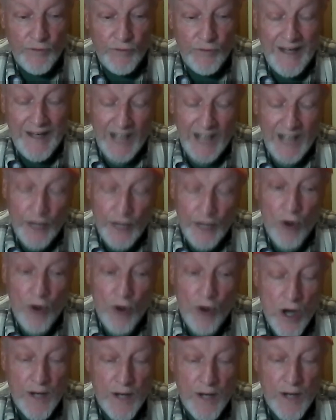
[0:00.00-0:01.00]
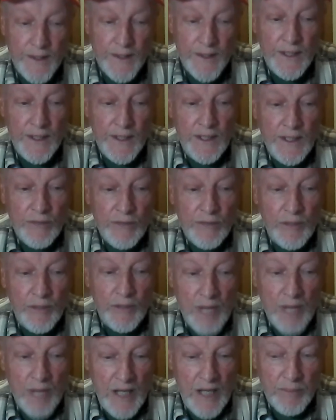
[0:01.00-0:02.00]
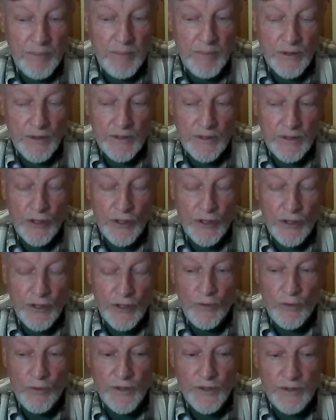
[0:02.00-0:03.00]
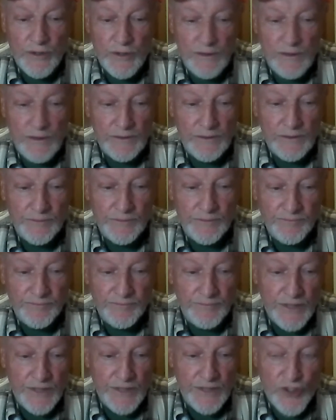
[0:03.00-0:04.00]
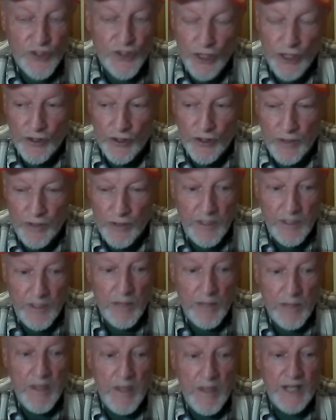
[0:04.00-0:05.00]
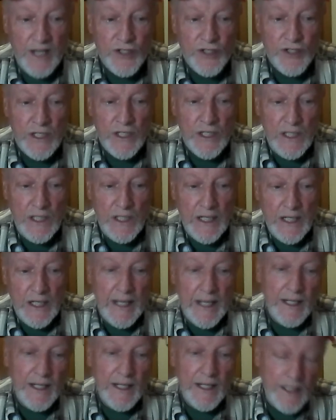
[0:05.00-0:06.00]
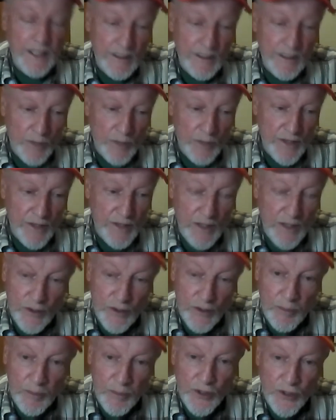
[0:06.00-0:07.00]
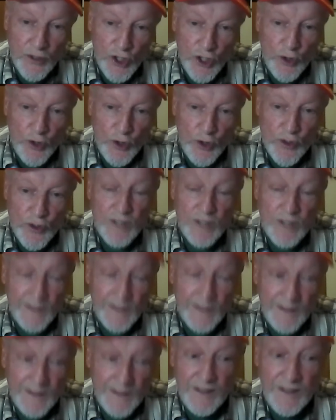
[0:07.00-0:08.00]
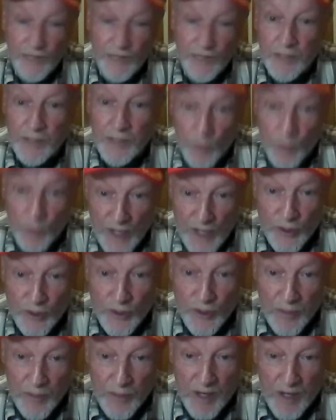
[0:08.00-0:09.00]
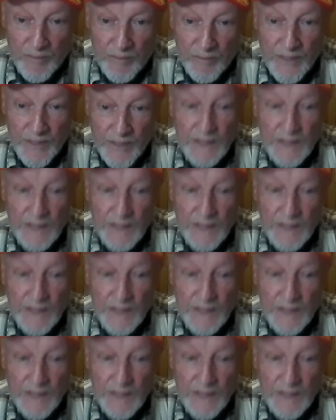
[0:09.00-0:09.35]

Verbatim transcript: In fact, later on, when my platoon was considered to be the best, and one of the other platoons developed a racial problem,